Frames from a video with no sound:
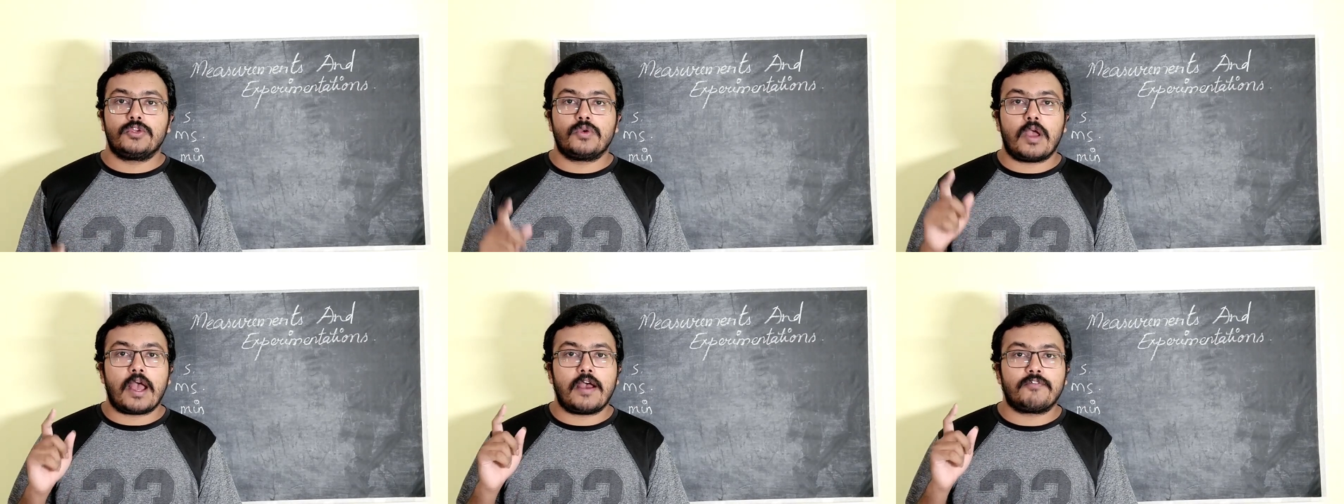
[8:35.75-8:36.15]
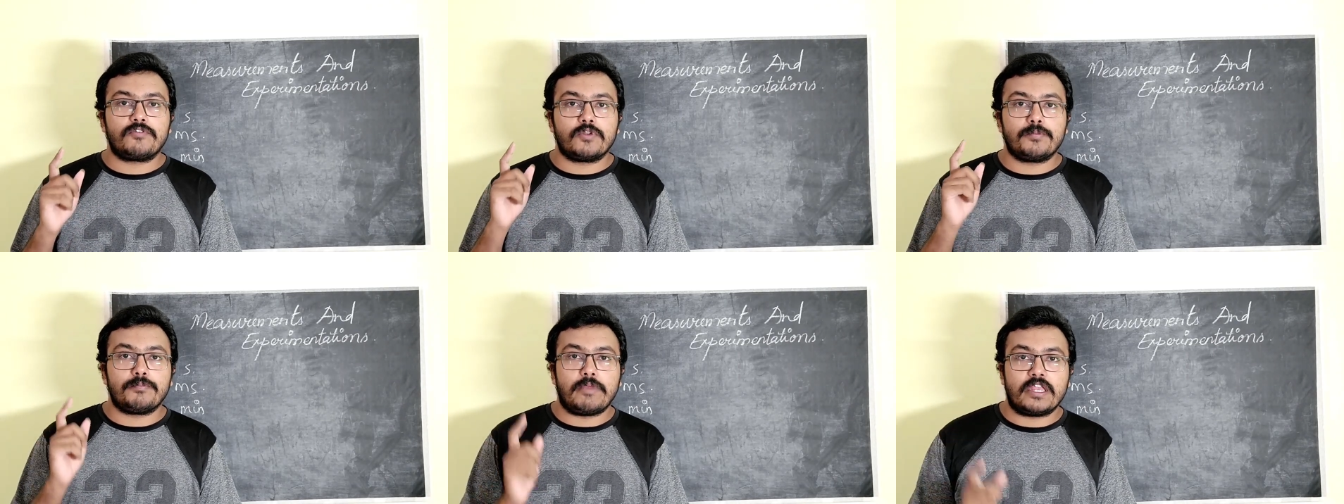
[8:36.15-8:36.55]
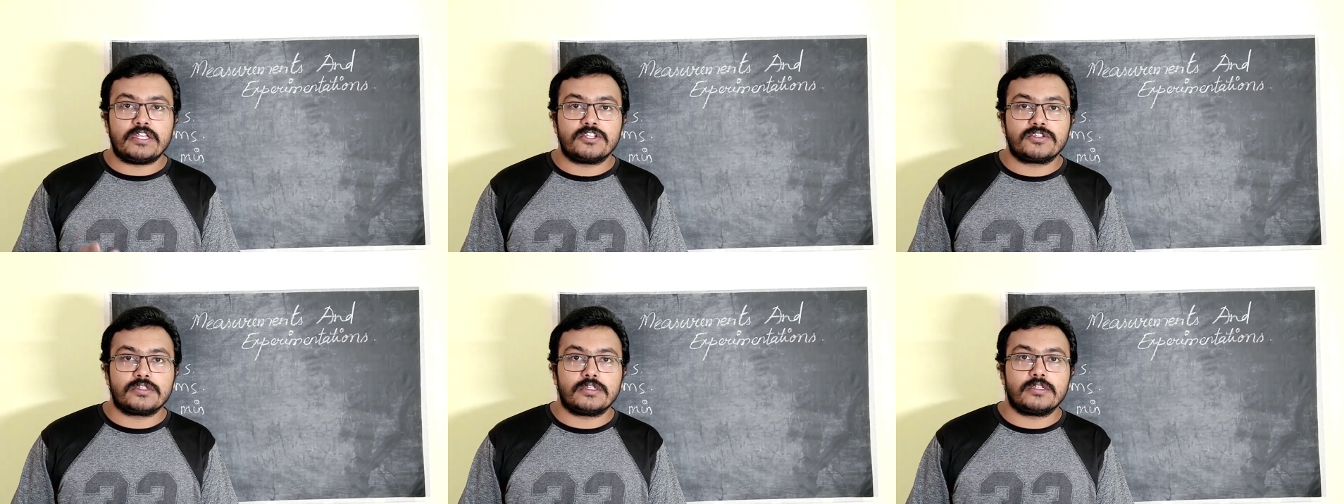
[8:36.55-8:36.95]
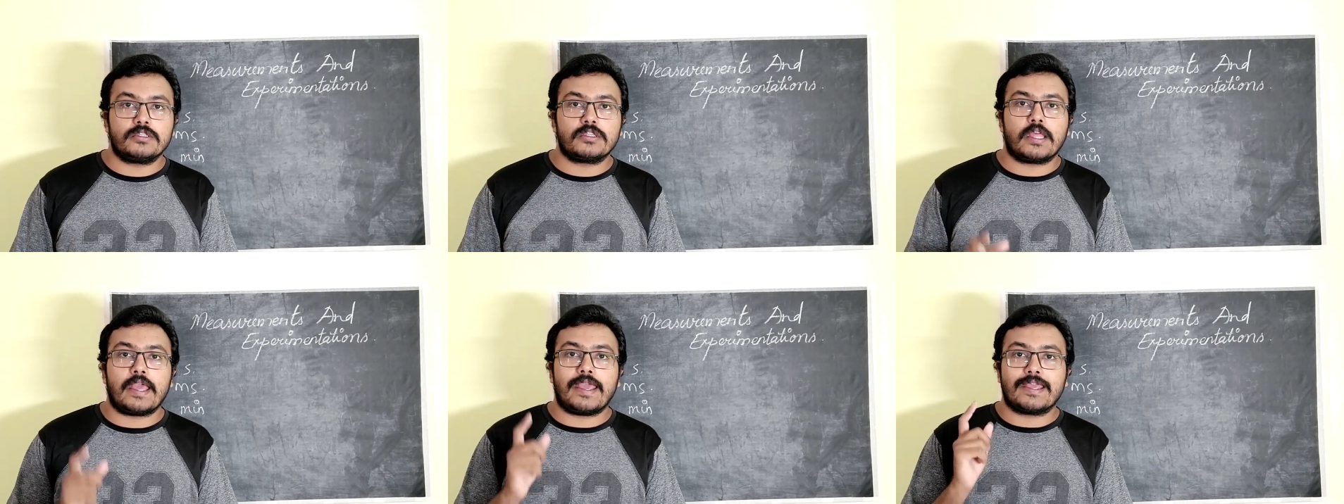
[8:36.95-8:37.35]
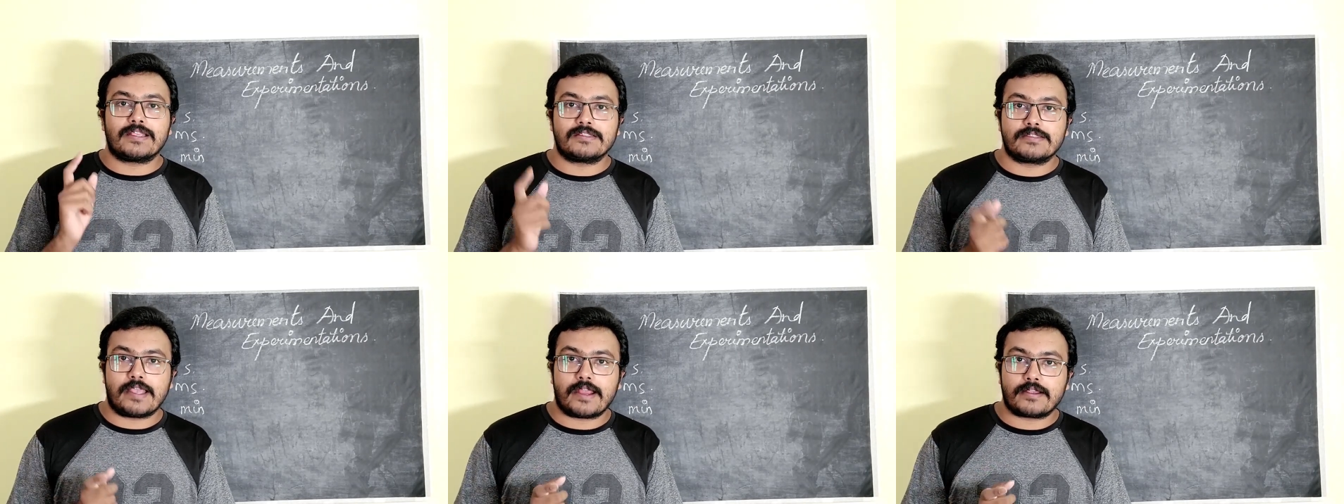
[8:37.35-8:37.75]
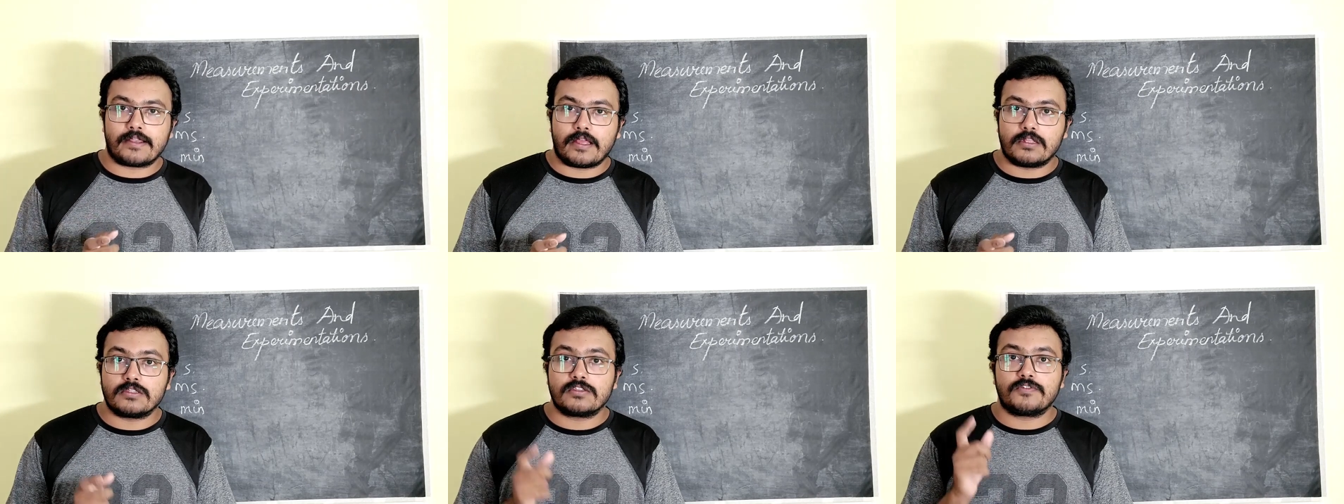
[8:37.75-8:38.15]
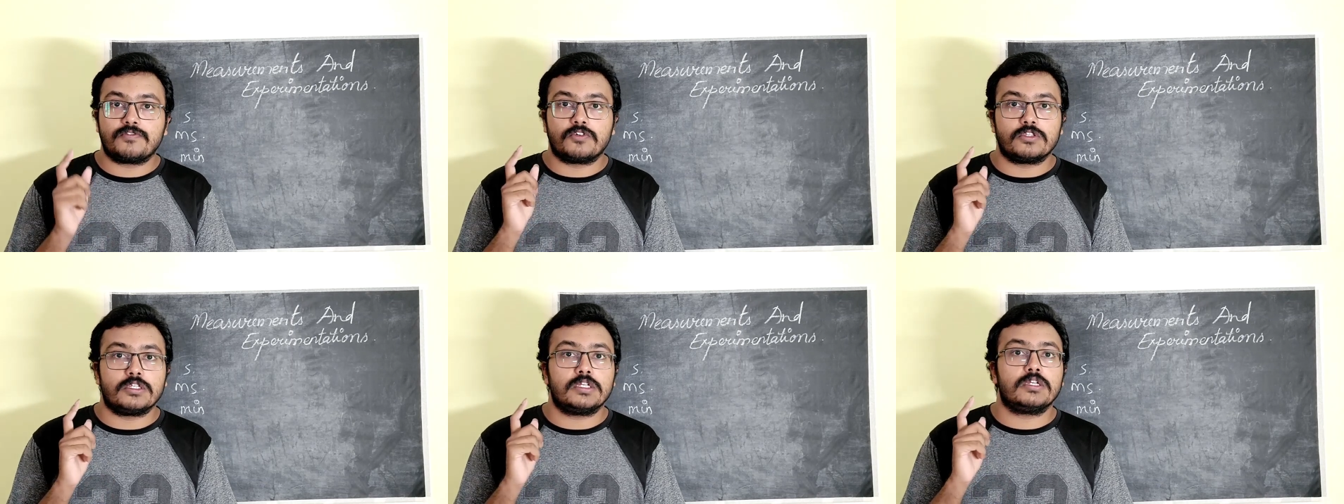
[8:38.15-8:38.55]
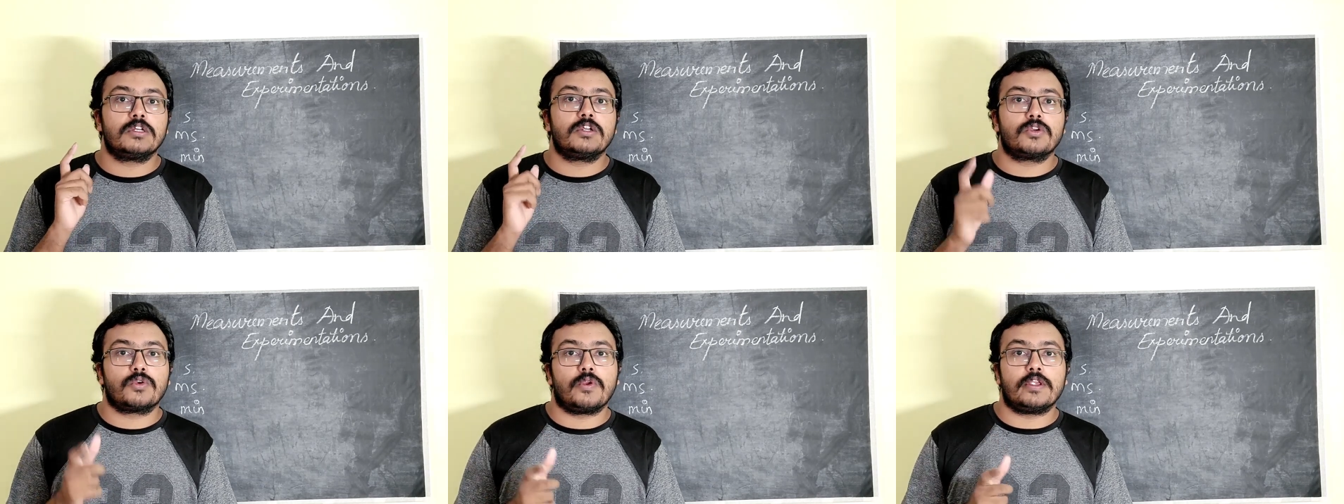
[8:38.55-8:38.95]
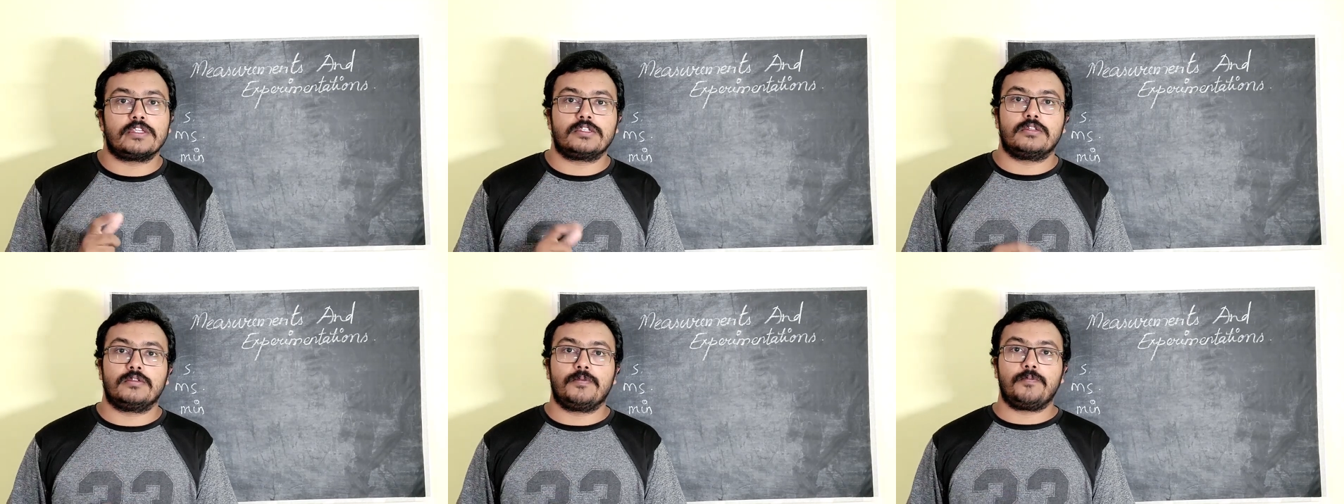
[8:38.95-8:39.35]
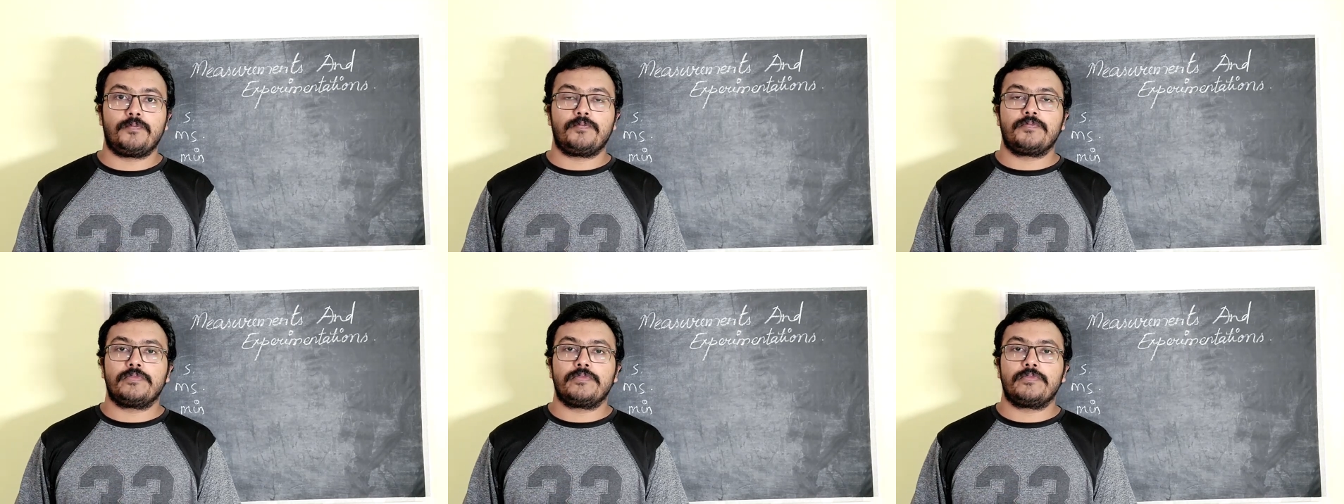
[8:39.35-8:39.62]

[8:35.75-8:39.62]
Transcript: you have to mention the exact answer for the question.